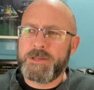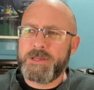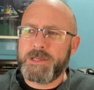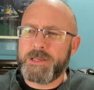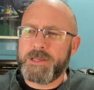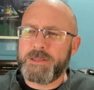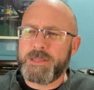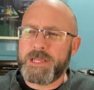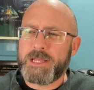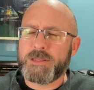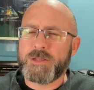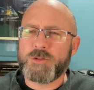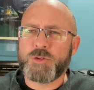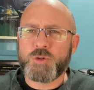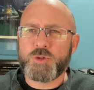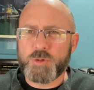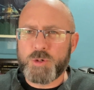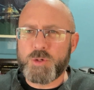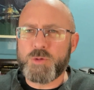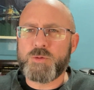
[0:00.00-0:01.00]
uh, that the
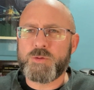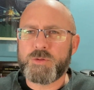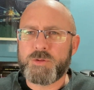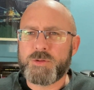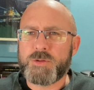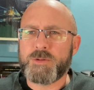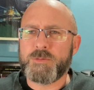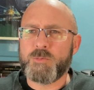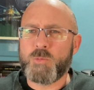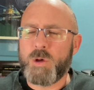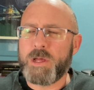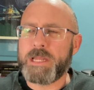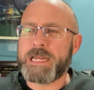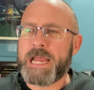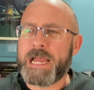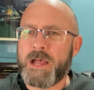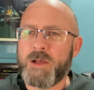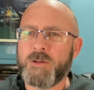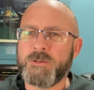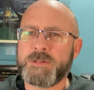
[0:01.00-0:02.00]
truth won
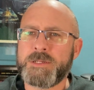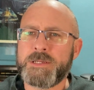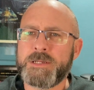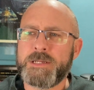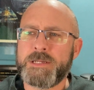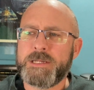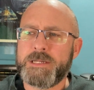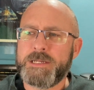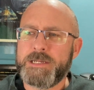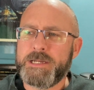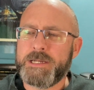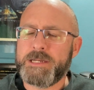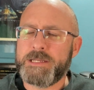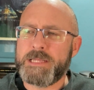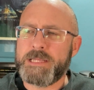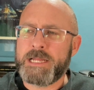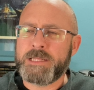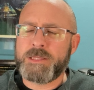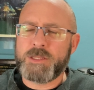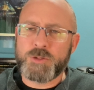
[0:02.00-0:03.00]
out, uh,
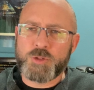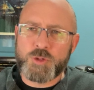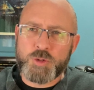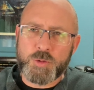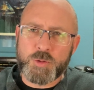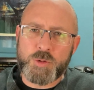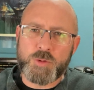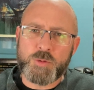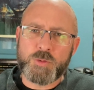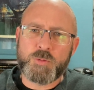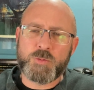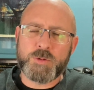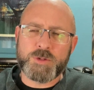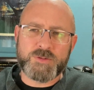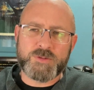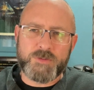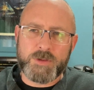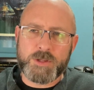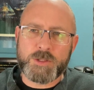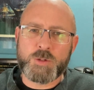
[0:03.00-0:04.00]
that the truth
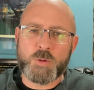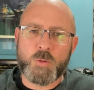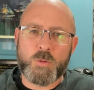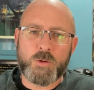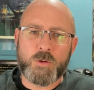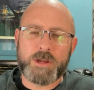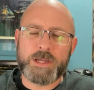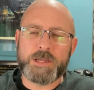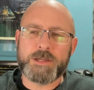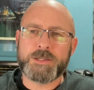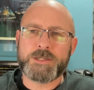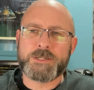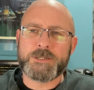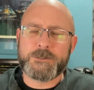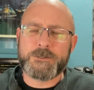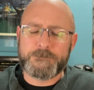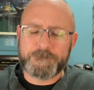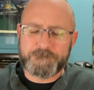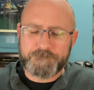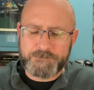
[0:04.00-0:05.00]
was victorious.
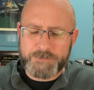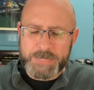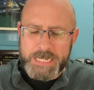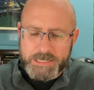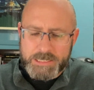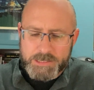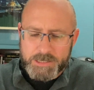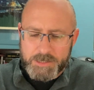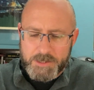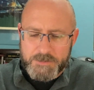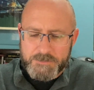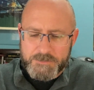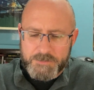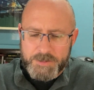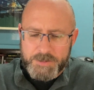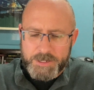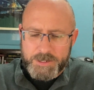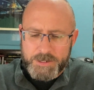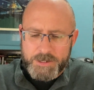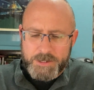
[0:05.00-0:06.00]
That's love.
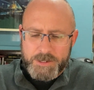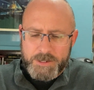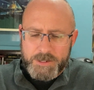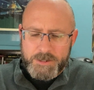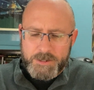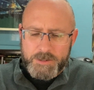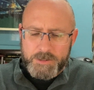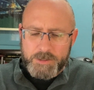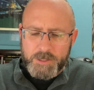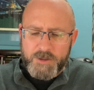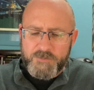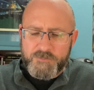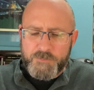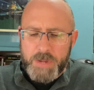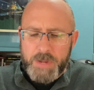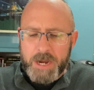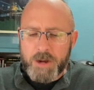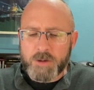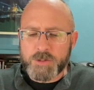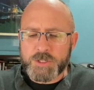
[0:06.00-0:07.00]
Love
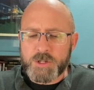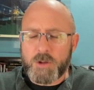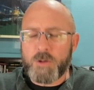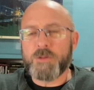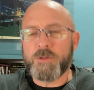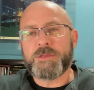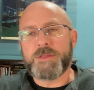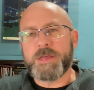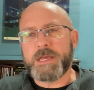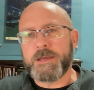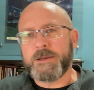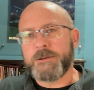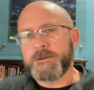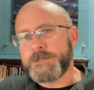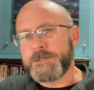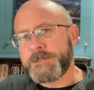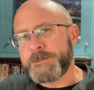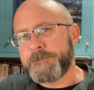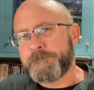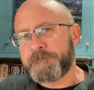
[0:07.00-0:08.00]
bears all
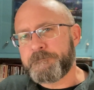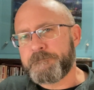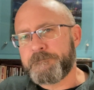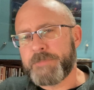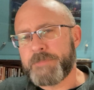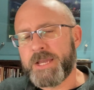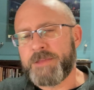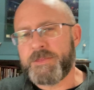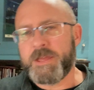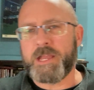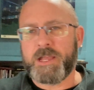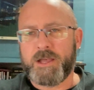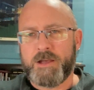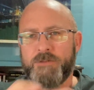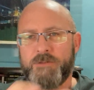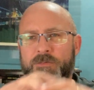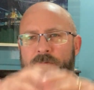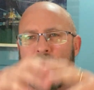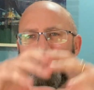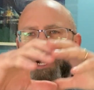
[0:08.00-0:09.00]
things. Think
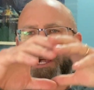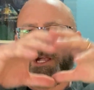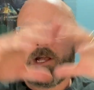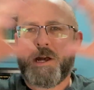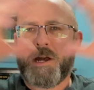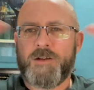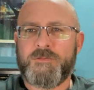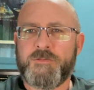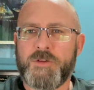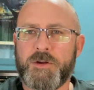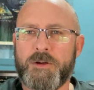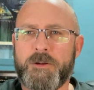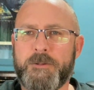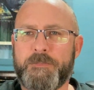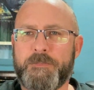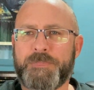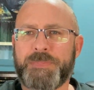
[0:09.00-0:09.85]
of a cover,